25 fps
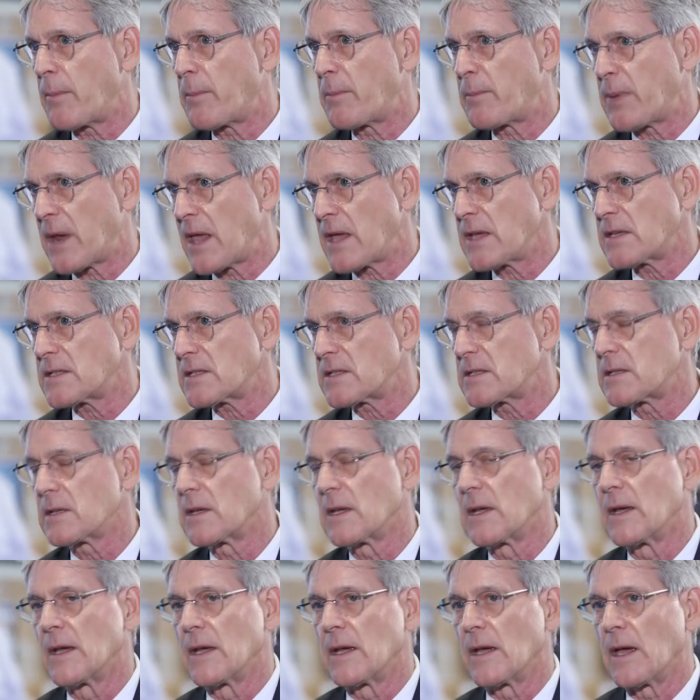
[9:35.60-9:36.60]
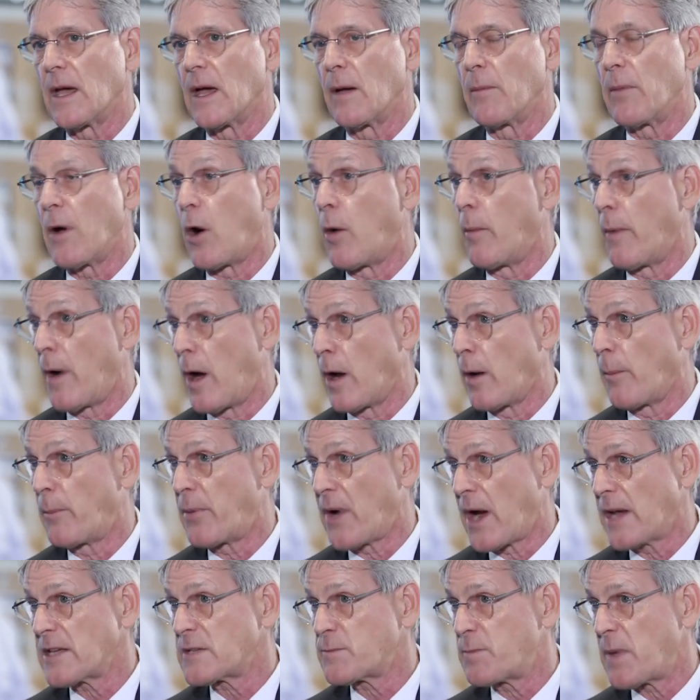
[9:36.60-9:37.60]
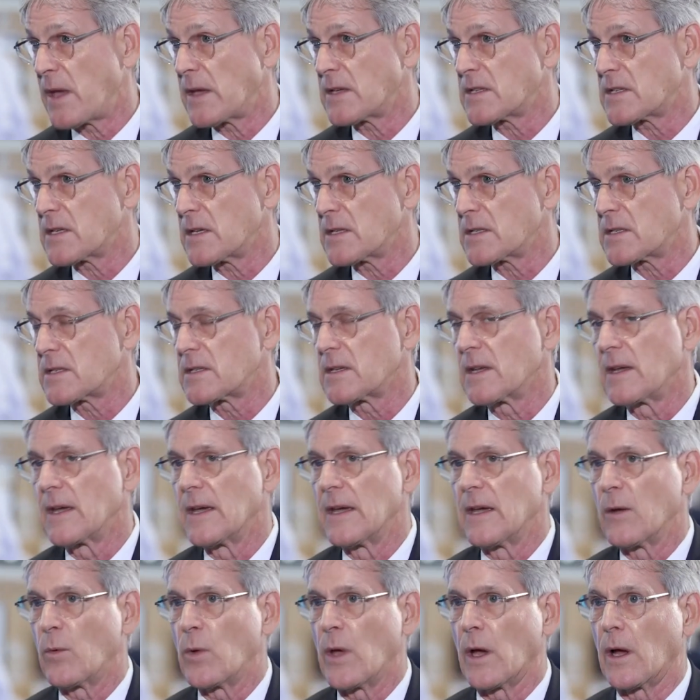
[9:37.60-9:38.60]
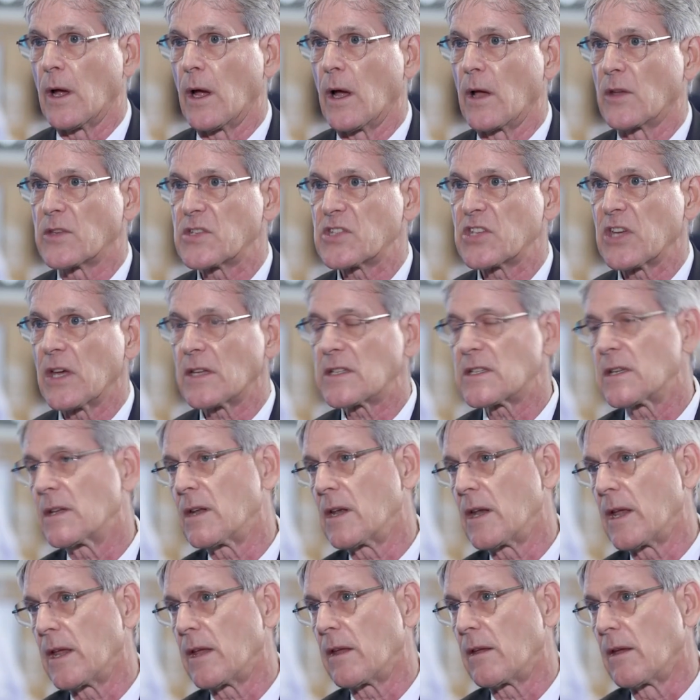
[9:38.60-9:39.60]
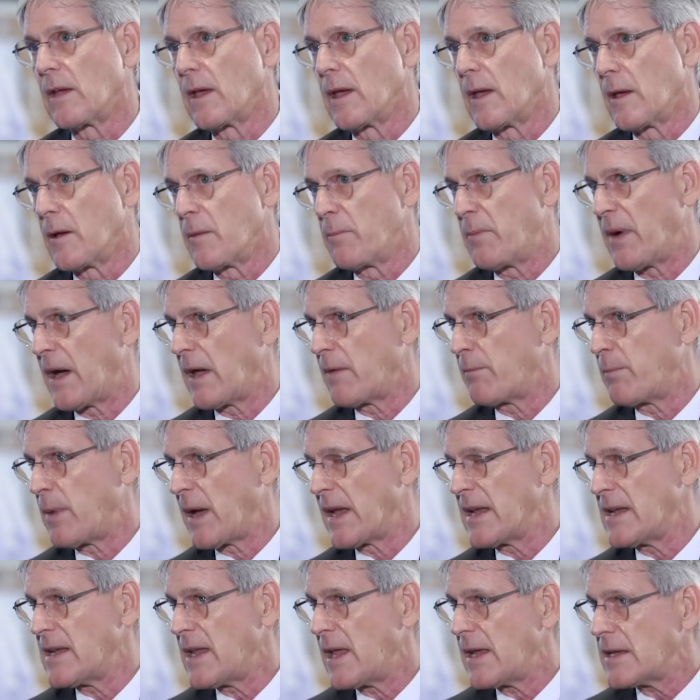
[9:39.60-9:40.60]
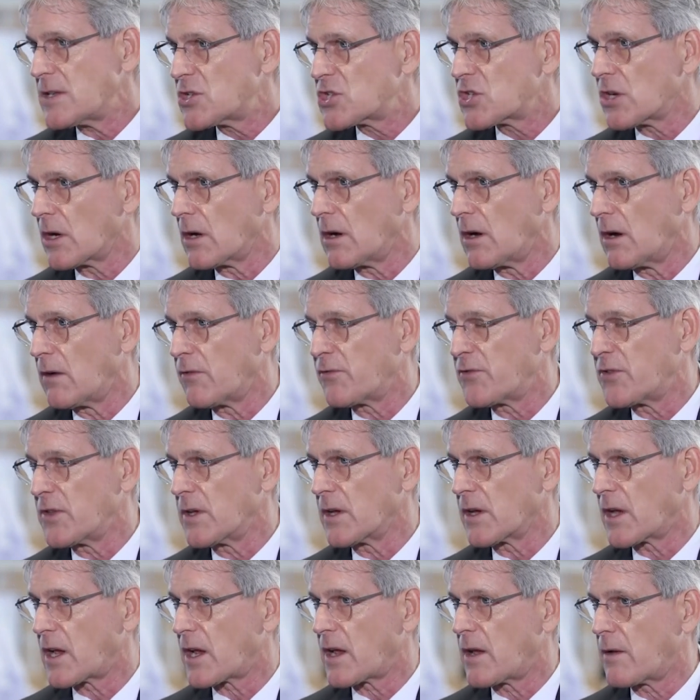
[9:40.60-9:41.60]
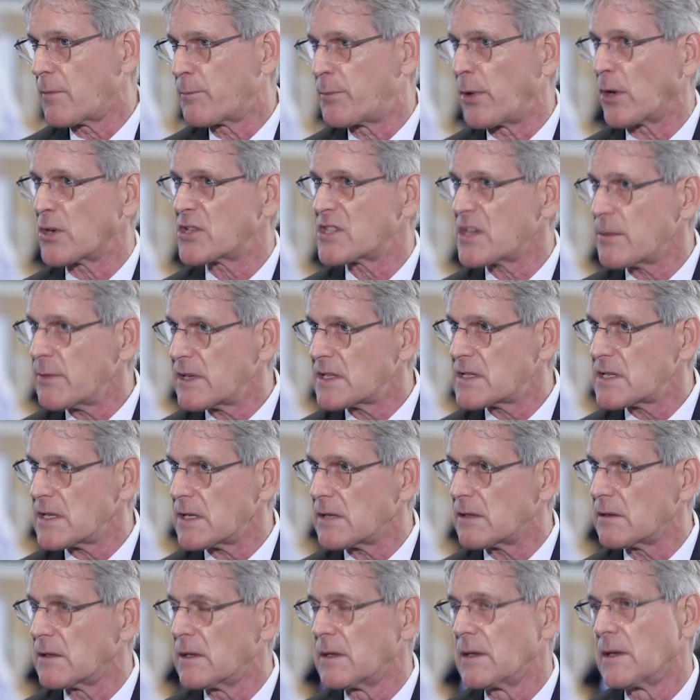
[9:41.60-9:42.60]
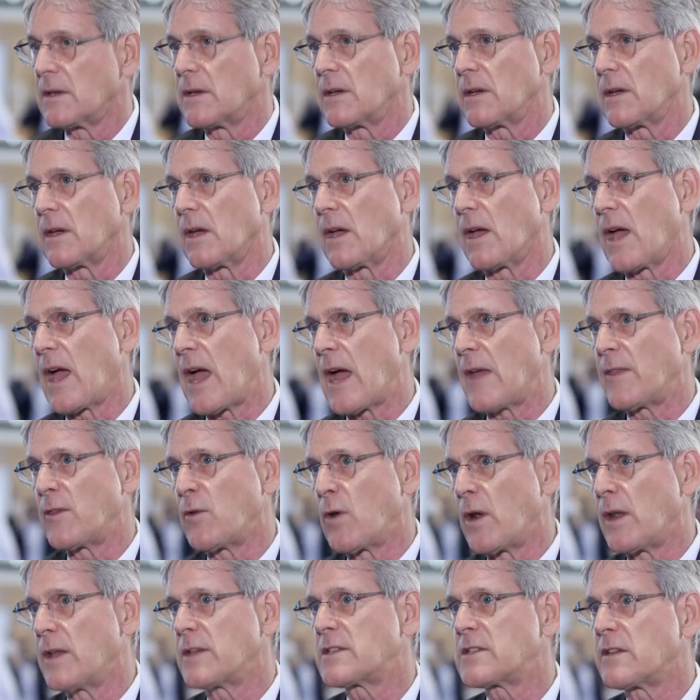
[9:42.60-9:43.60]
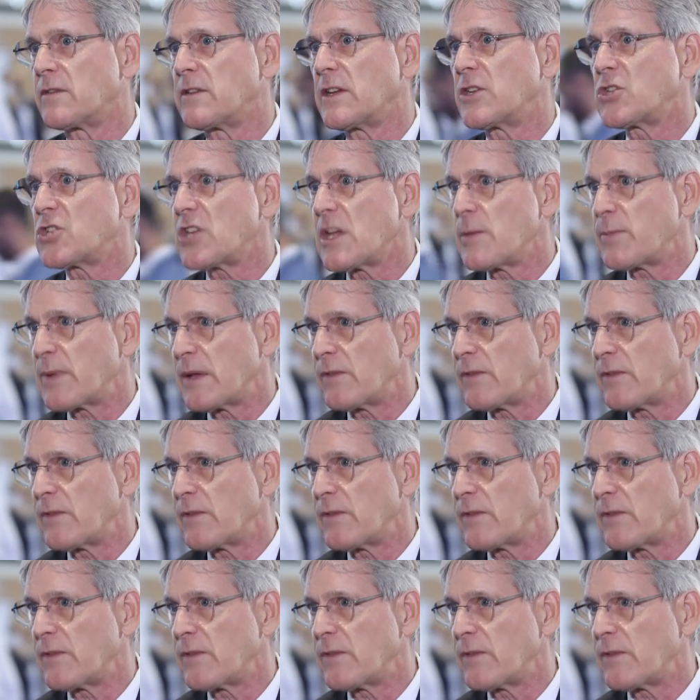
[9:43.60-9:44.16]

placed on a price basis. We are certainly, by nature of the proximity and the relatively cheap